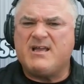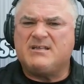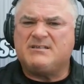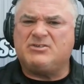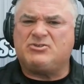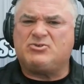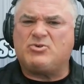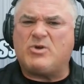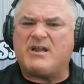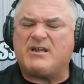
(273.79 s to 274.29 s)

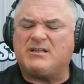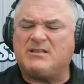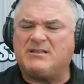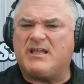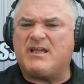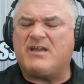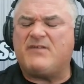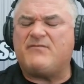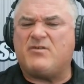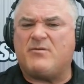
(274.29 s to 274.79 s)
to try to
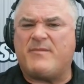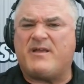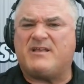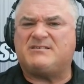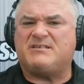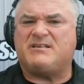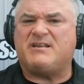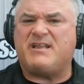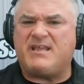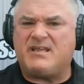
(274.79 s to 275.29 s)
label them
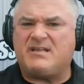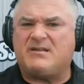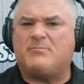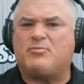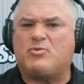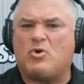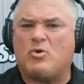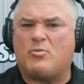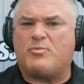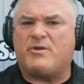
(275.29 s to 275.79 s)
as an
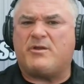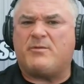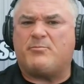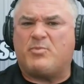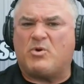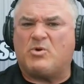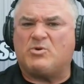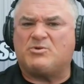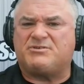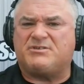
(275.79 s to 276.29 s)

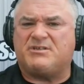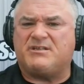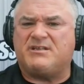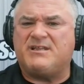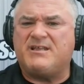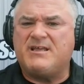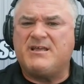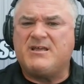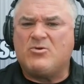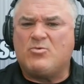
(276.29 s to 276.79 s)
inappropriate person